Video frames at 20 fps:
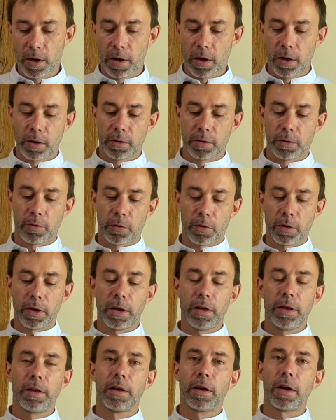So
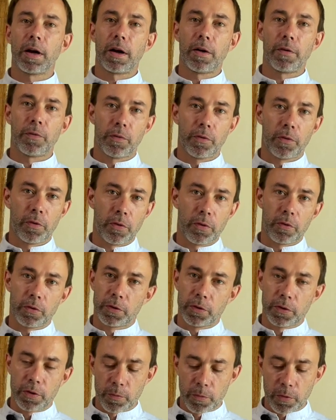ideal for
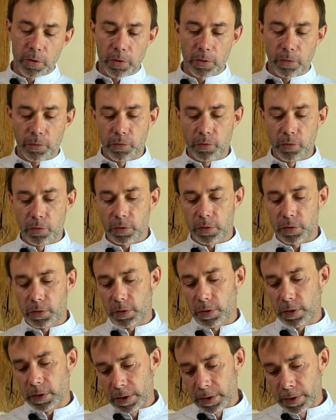summer, of course,
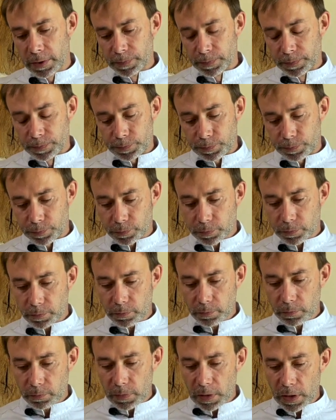
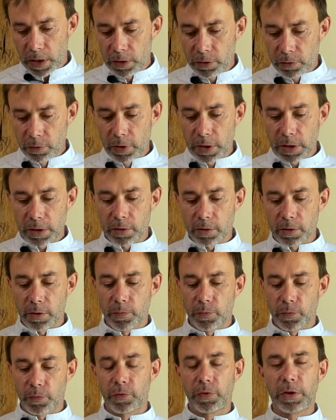to get
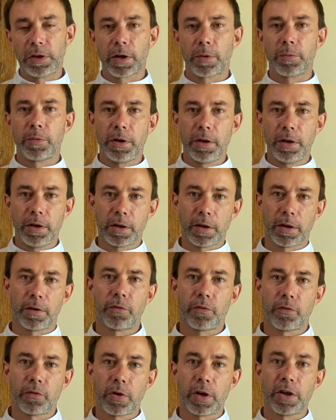some vitamin and
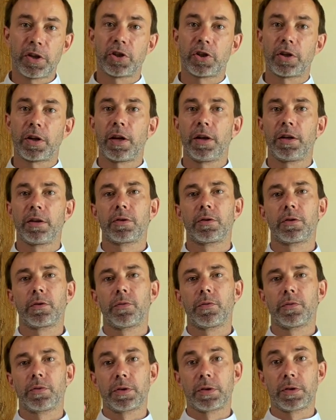fresh taste of
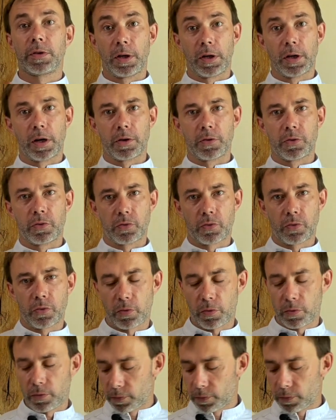cilantro.